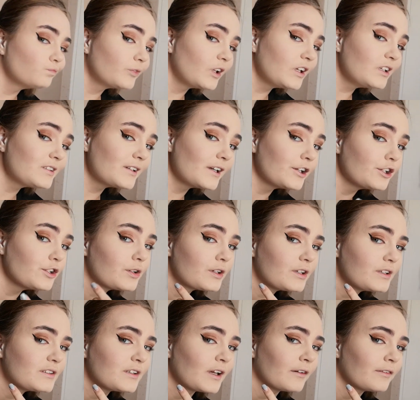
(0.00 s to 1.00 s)
This side you
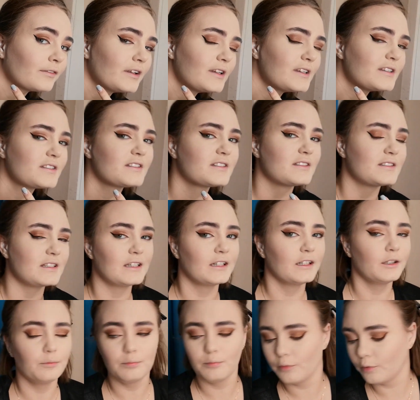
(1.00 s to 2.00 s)
can definitely
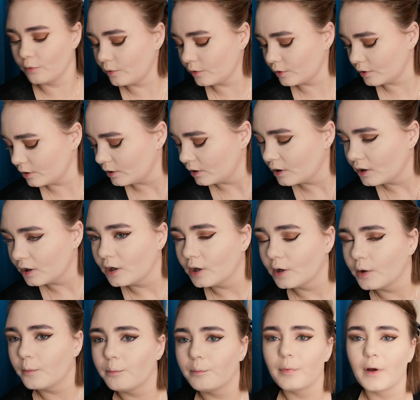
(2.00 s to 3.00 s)
see it more,
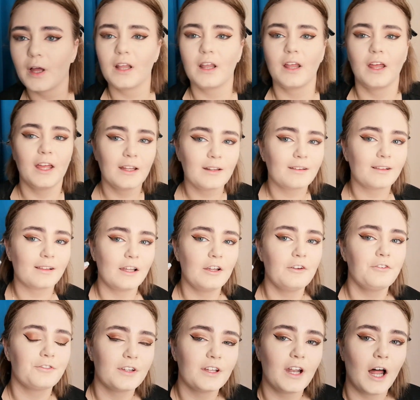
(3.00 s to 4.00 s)
but it
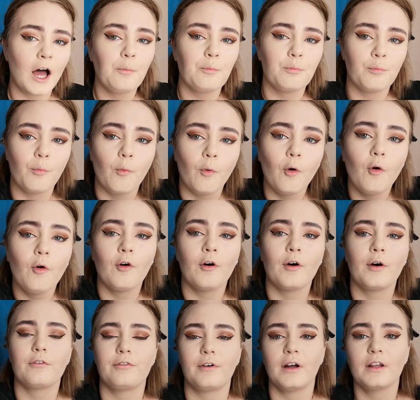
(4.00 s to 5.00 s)
lifted up
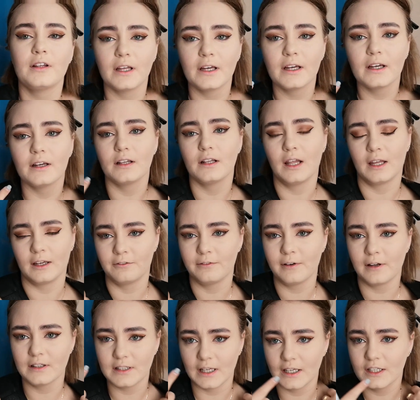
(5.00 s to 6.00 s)
more
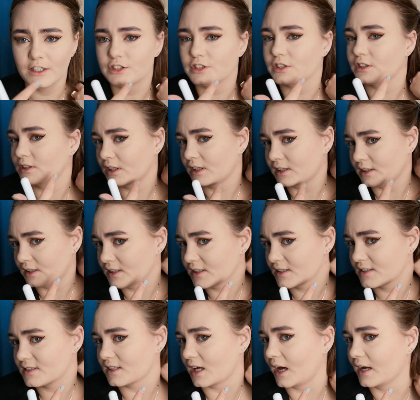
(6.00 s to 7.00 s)
foundation than
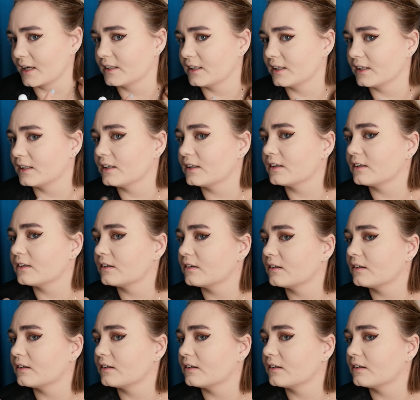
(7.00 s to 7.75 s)
this side did.